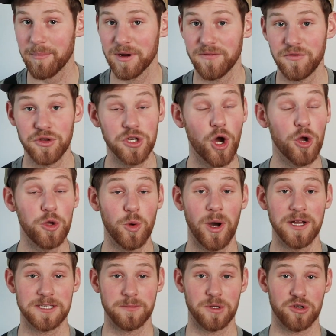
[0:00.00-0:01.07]
But if you know you
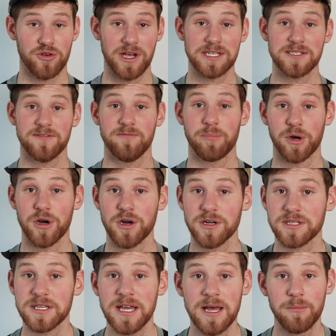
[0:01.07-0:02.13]
hunt some aggressive
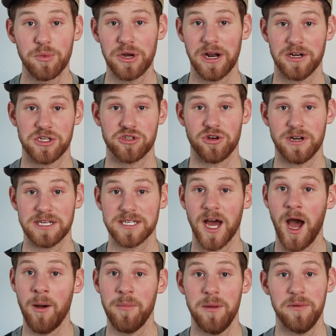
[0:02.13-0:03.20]
birds, put out a strutting
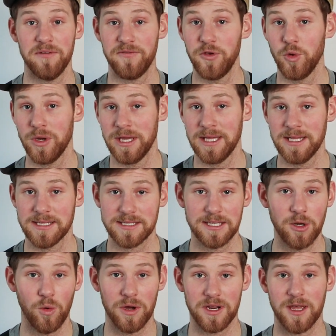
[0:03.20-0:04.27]
tom, maybe a few hens.
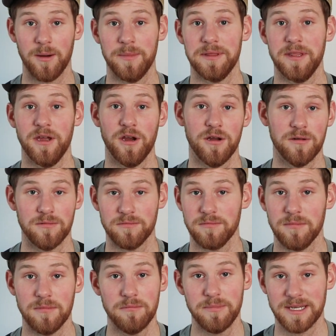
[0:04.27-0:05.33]
He'll want to come in there
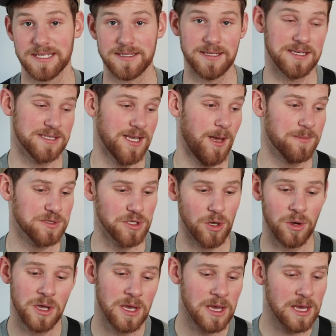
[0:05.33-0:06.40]
and mix things up.
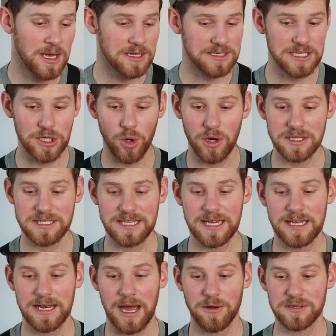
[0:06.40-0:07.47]
So decoys,
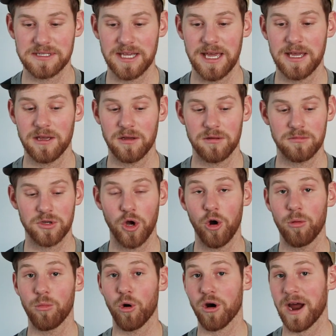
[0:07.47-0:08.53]
again, I would say go
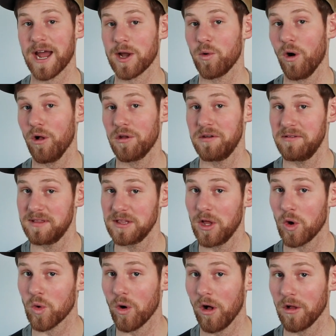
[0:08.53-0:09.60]
more high quality than
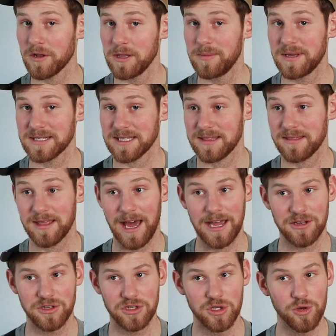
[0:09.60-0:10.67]
low quality, because I
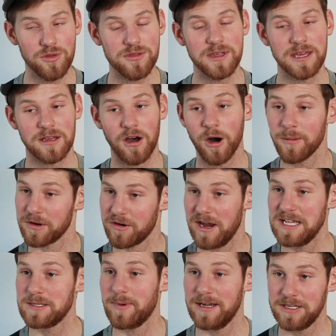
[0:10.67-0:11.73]
do think, call me
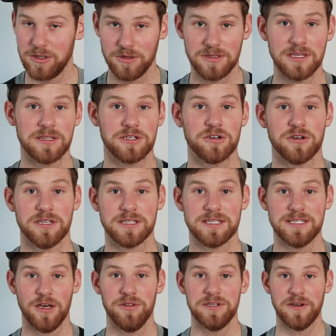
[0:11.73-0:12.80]
crazy, but I do think the turkeys can
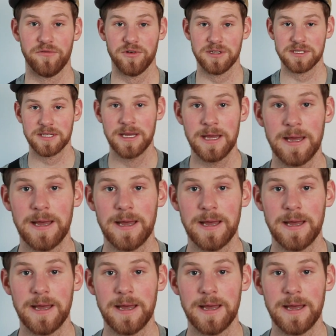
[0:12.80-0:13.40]
tell the difference.